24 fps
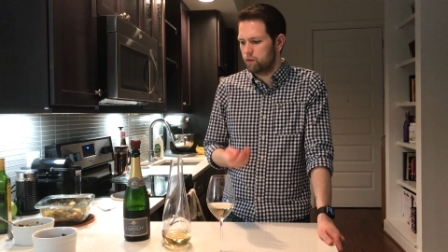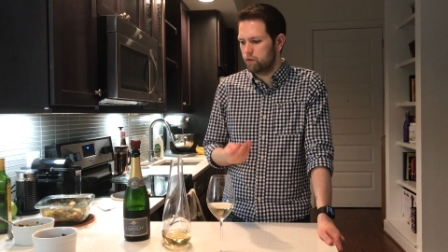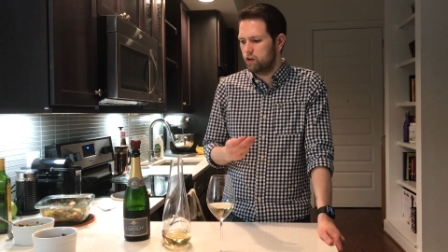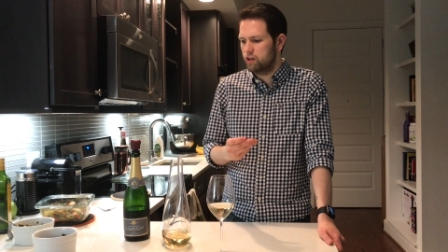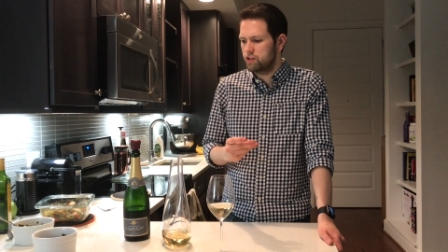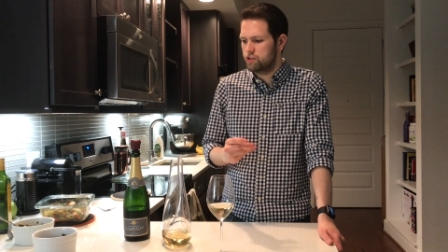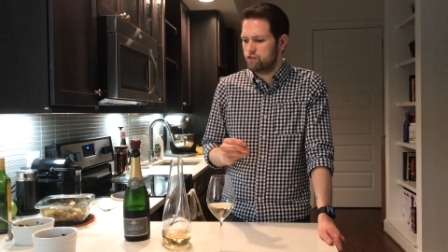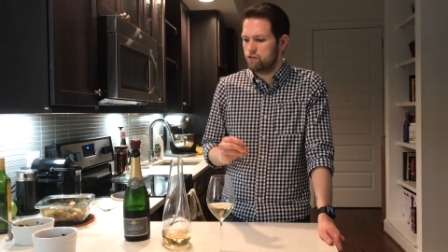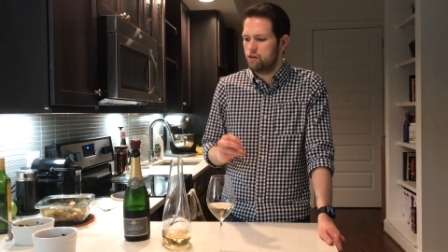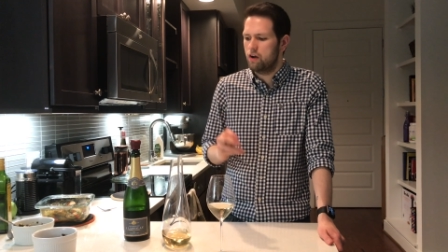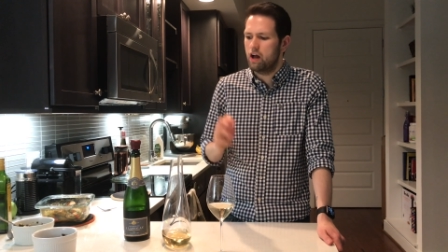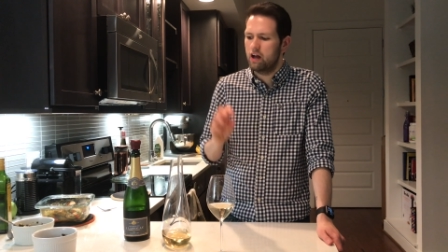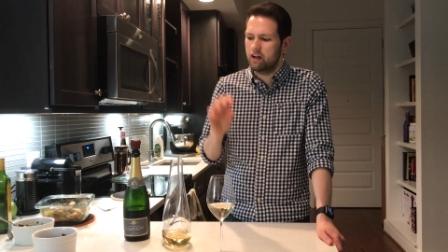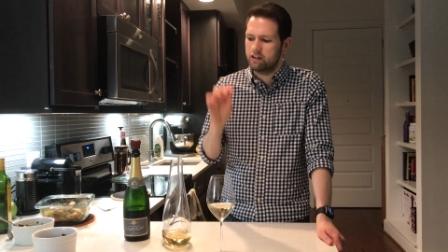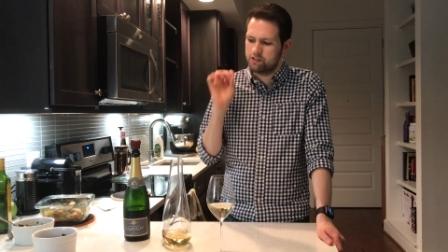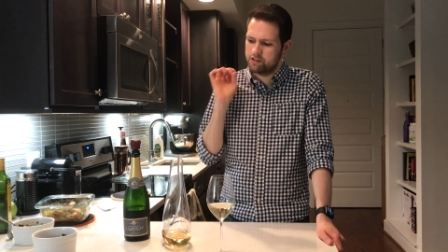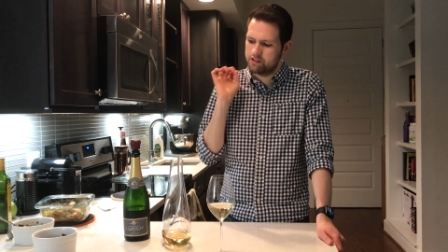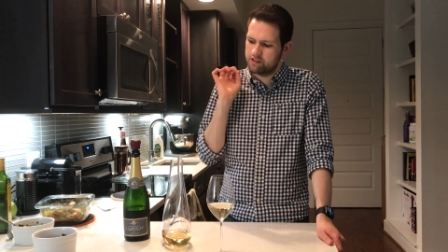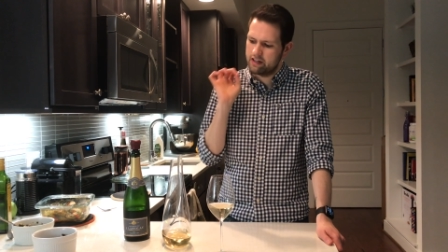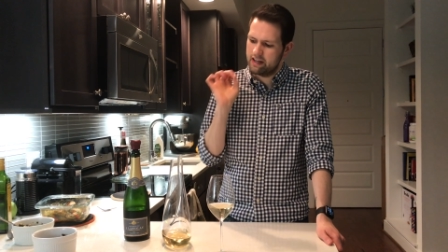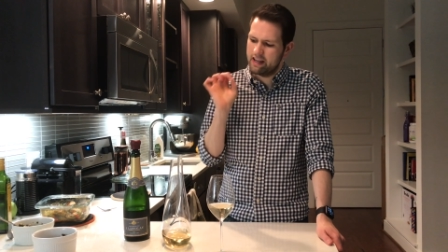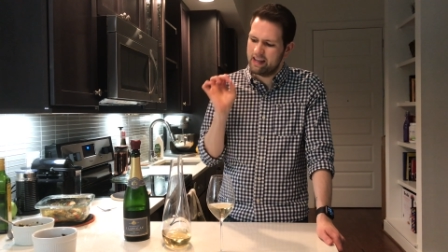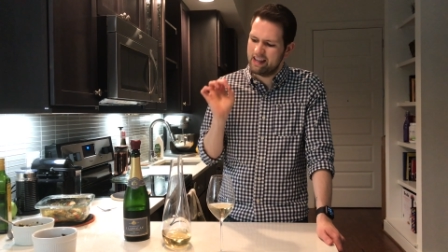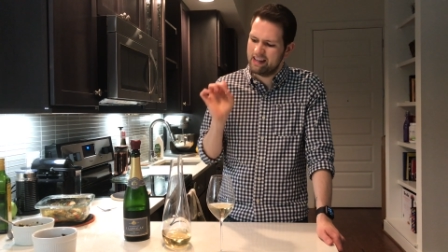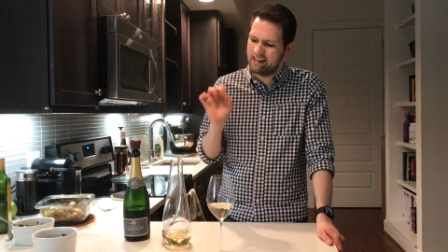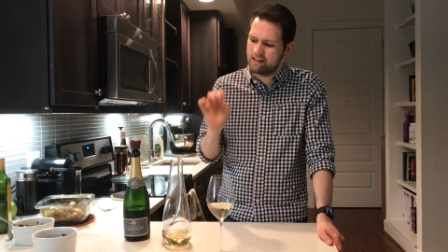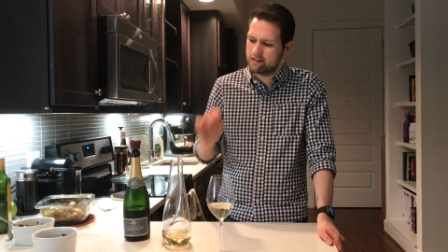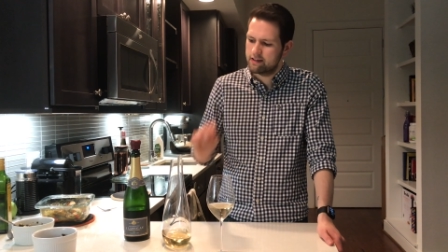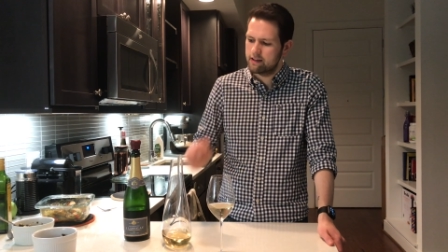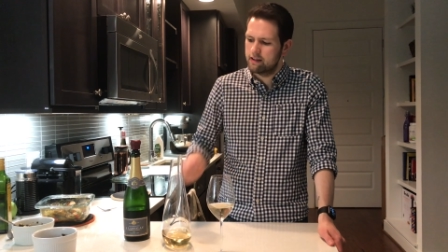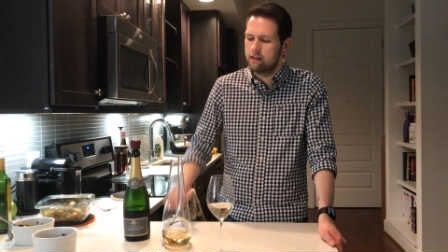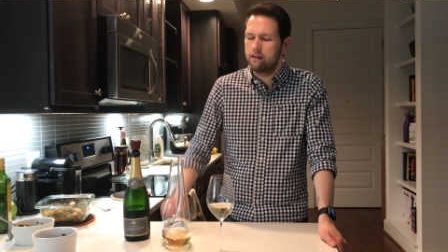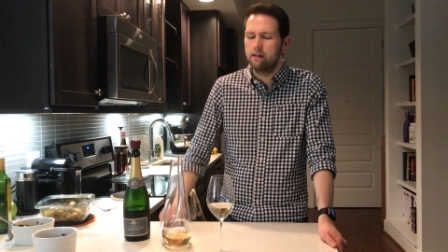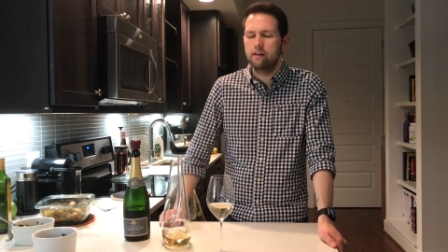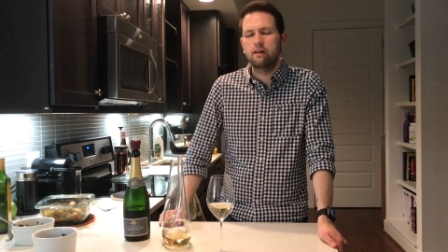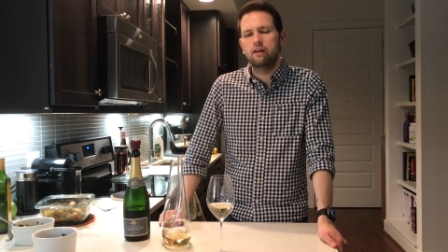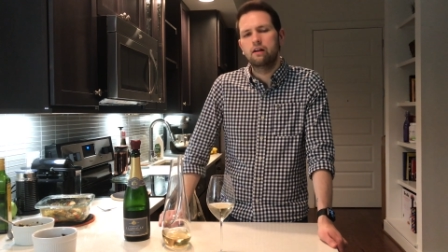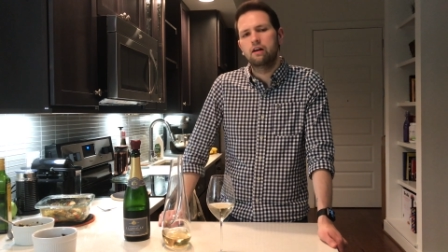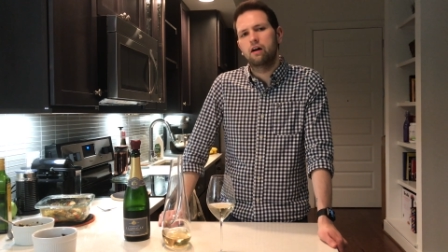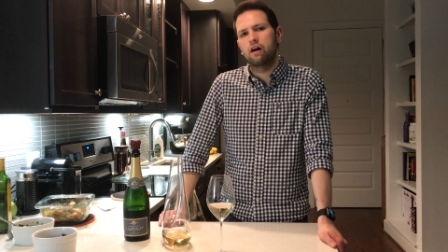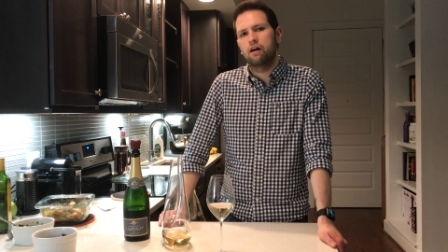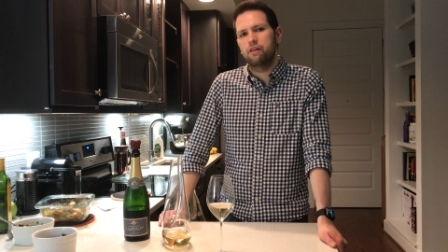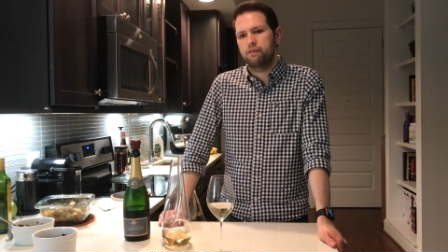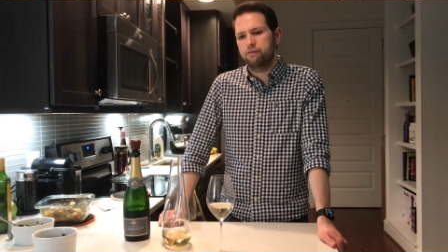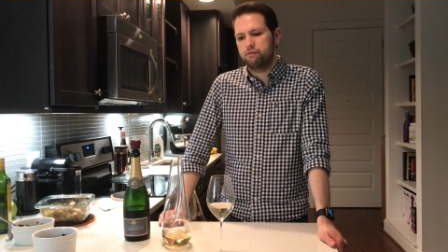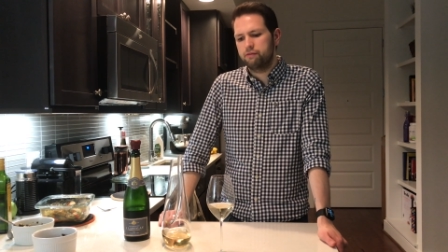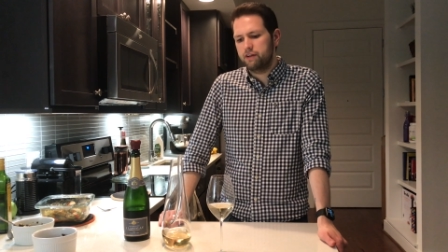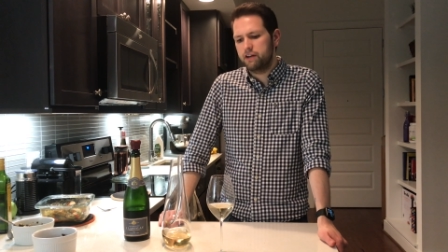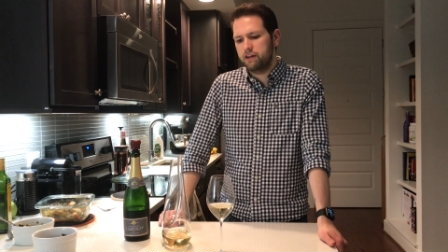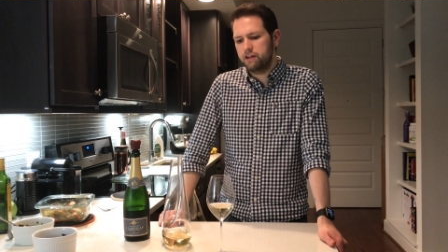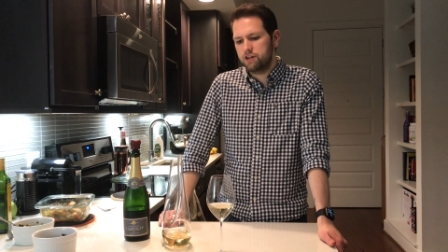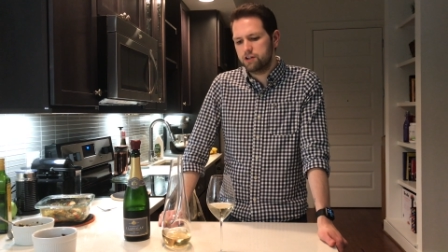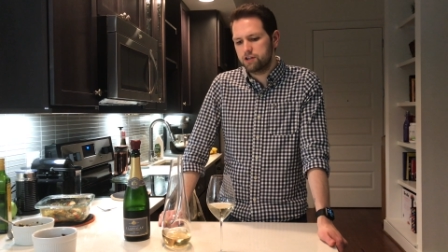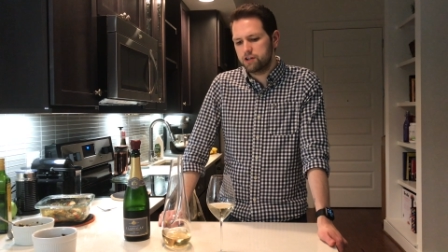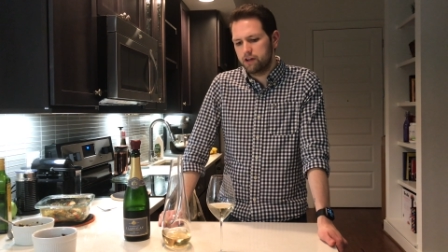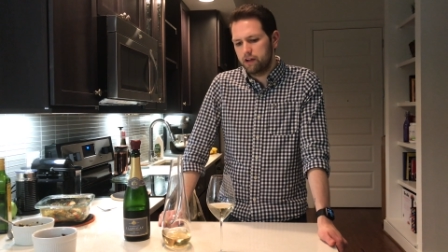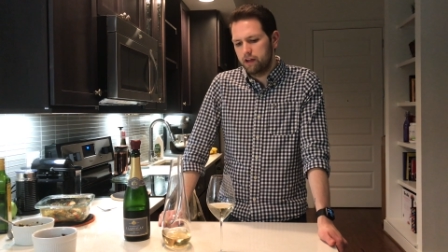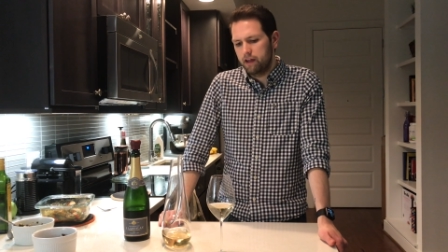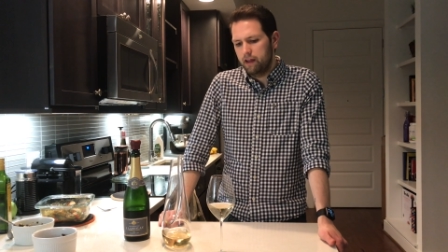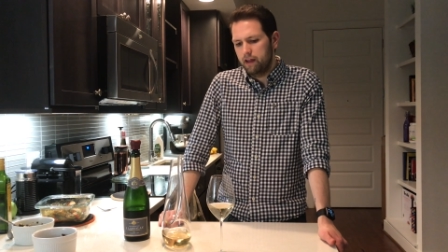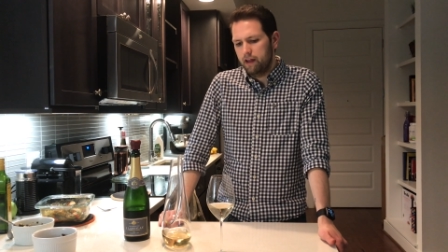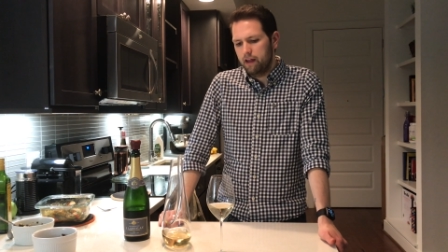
crushed rock, just a hint on the finish.